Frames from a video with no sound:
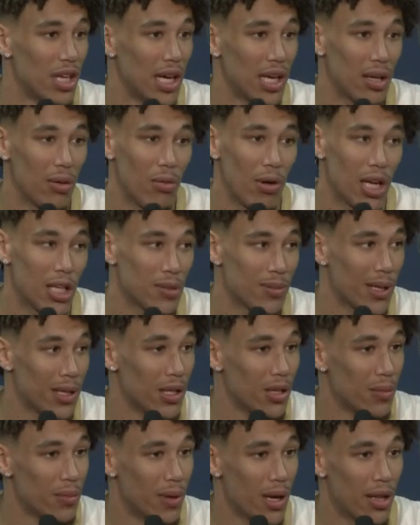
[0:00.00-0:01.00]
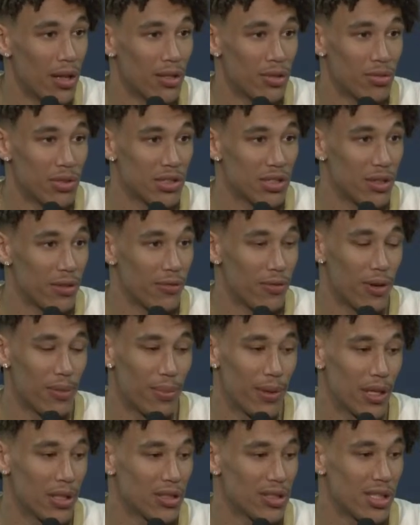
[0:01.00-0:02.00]
so I could watch my little brothers once their
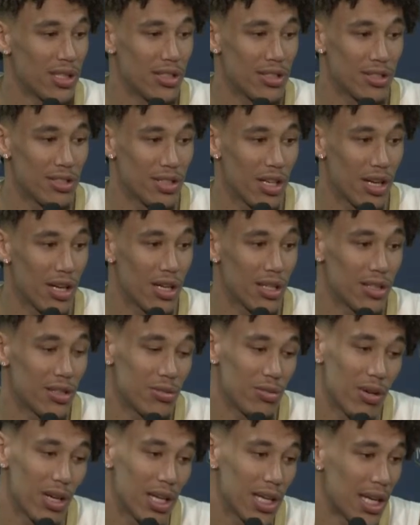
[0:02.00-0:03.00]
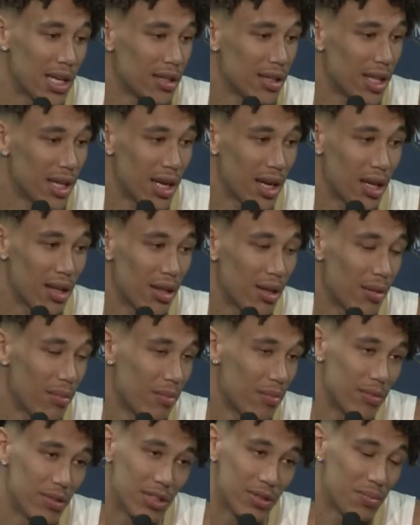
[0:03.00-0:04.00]
football season started, just working out there, and
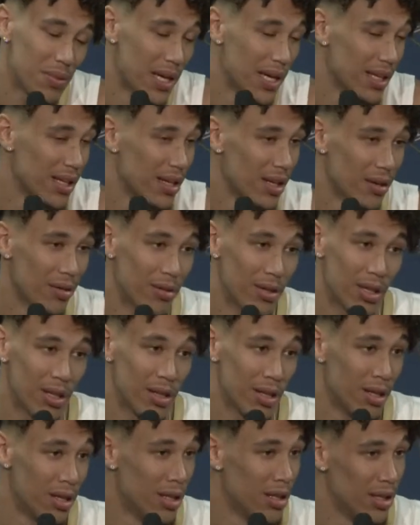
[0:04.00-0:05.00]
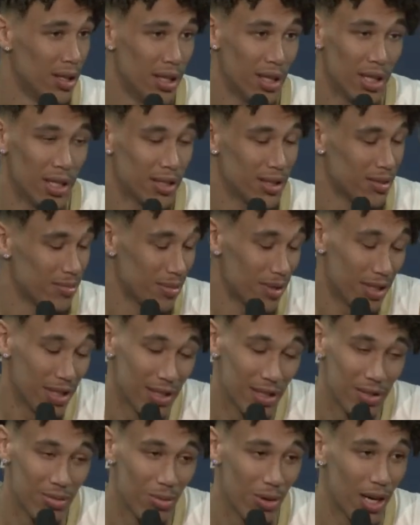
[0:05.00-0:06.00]
then just back here really. Just
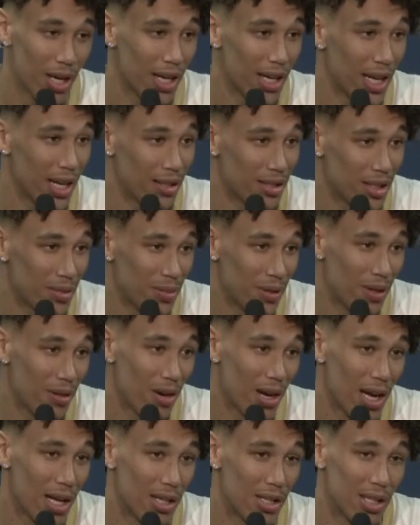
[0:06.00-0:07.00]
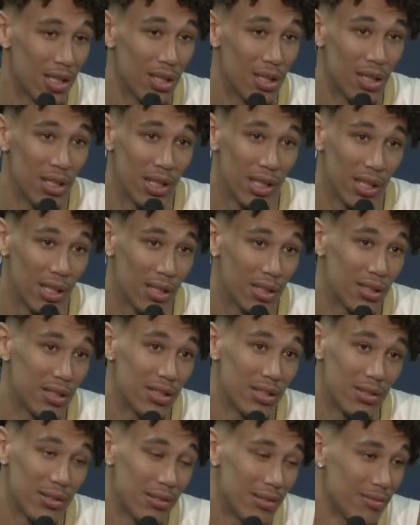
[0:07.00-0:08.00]
really just working out, just been grinding and
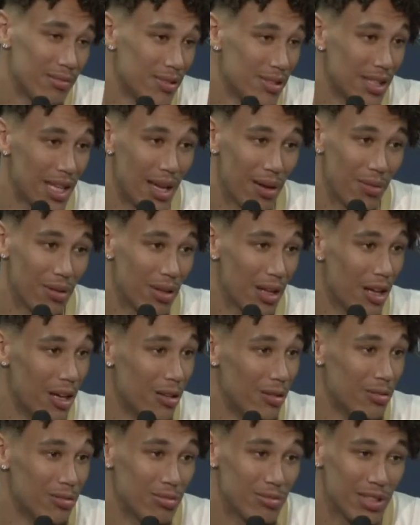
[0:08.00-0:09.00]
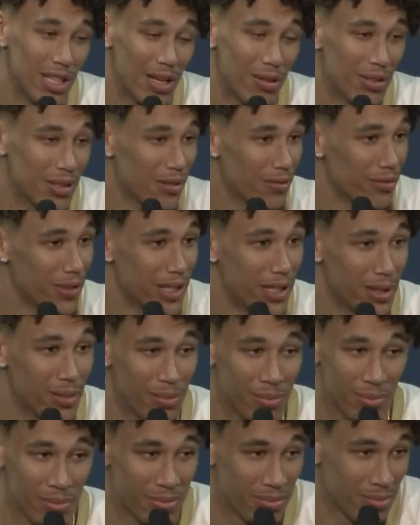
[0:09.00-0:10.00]
just staying low, staying with the
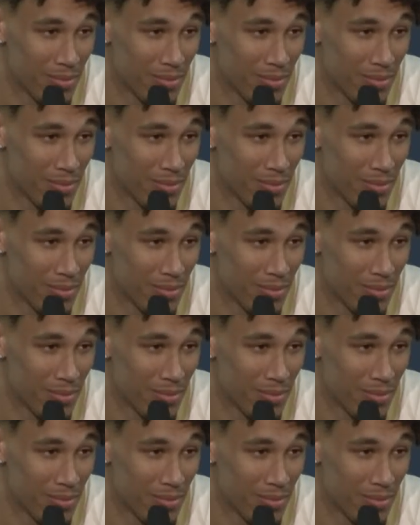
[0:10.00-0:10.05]
fam.